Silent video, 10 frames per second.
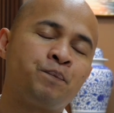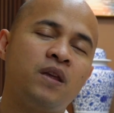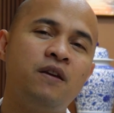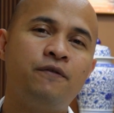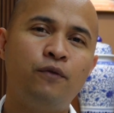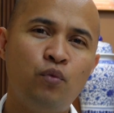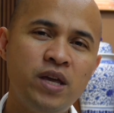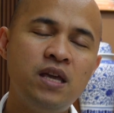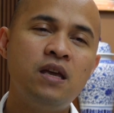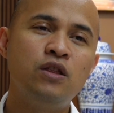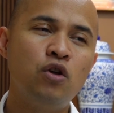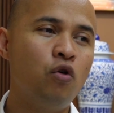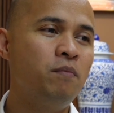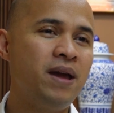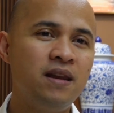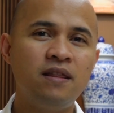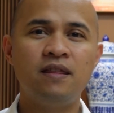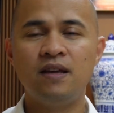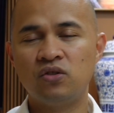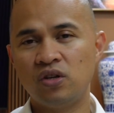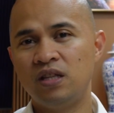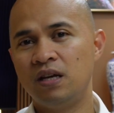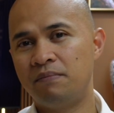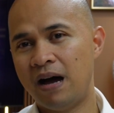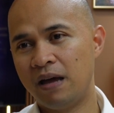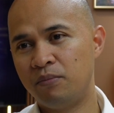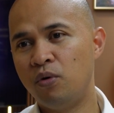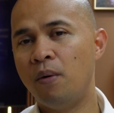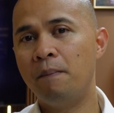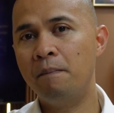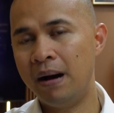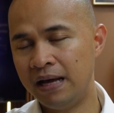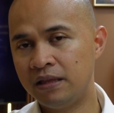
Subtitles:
if we know many things in the Bible, but